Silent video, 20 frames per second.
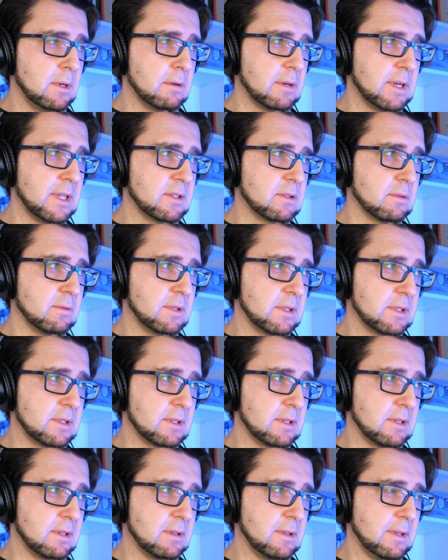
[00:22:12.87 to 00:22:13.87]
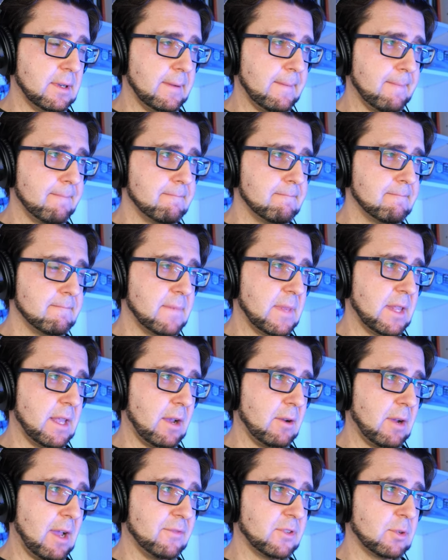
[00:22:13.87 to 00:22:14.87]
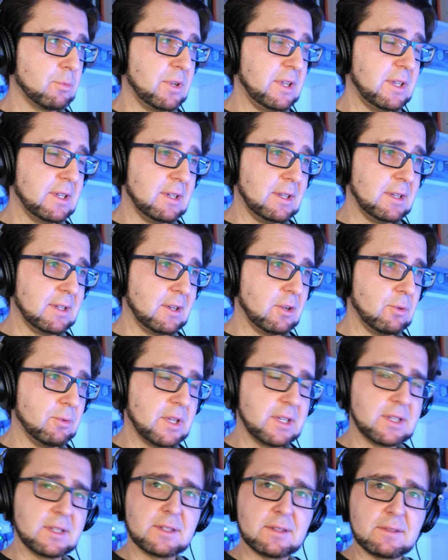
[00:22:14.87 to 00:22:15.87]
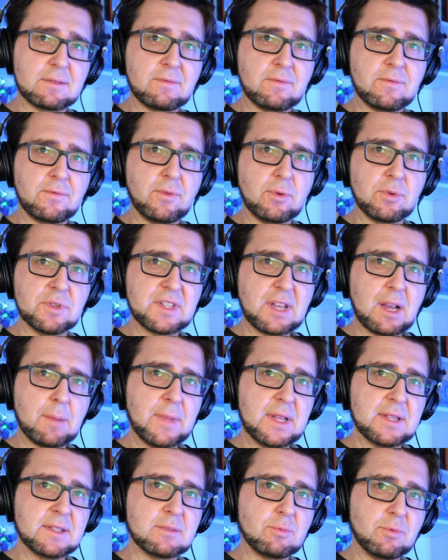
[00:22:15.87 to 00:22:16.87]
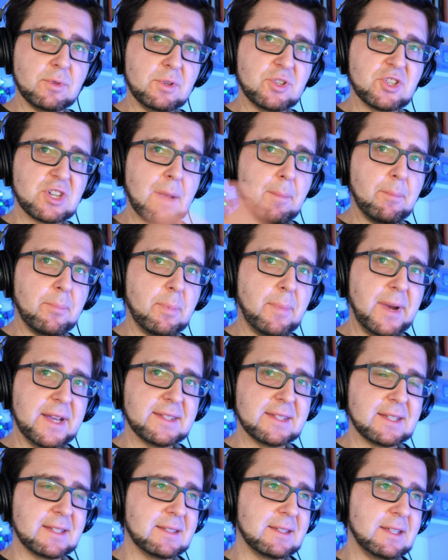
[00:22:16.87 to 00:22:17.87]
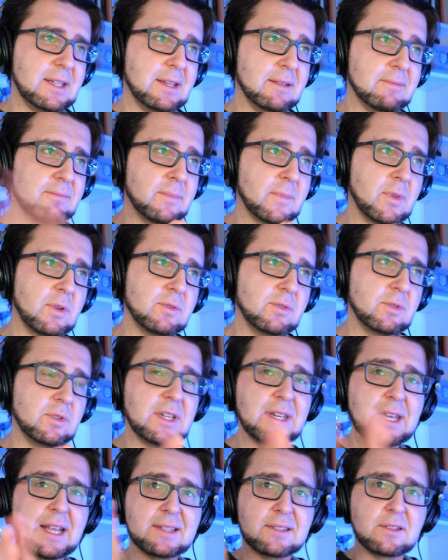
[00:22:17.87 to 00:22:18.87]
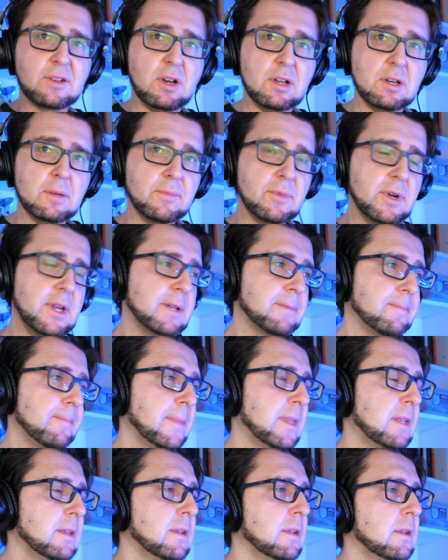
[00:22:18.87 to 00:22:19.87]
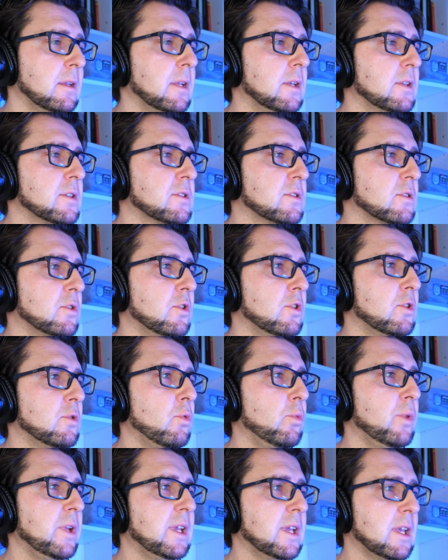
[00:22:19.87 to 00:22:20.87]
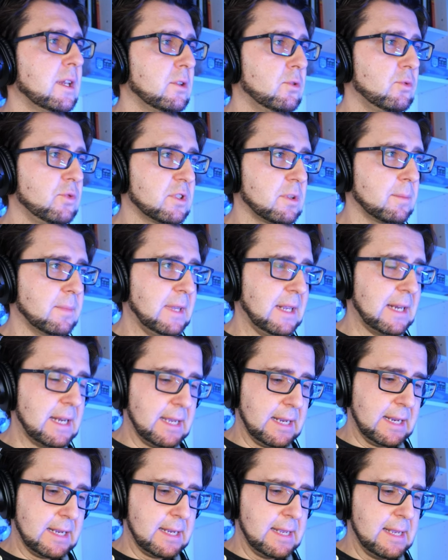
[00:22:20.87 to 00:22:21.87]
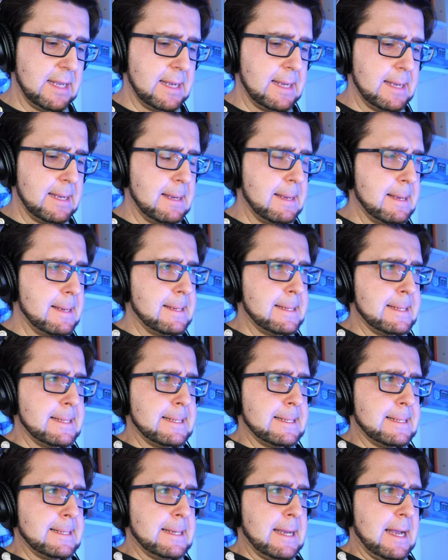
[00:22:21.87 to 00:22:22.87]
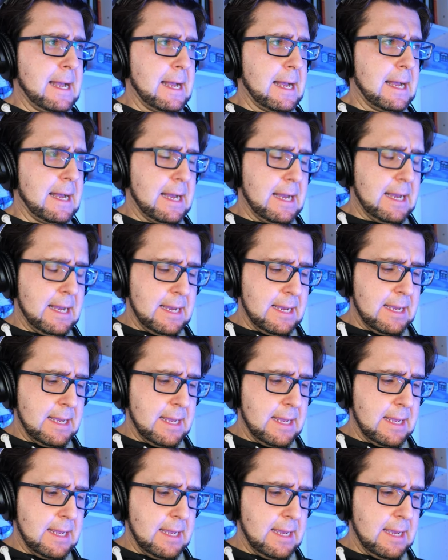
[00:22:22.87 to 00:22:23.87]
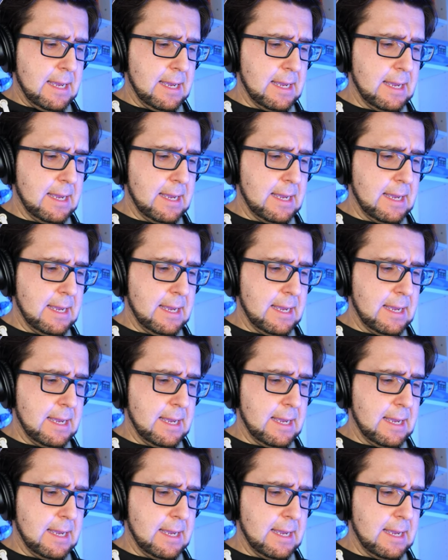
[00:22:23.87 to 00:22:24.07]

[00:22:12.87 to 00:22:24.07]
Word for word: right? So it's um, after we included four segments, we jump by 16 to the next column, right? So we can do something like I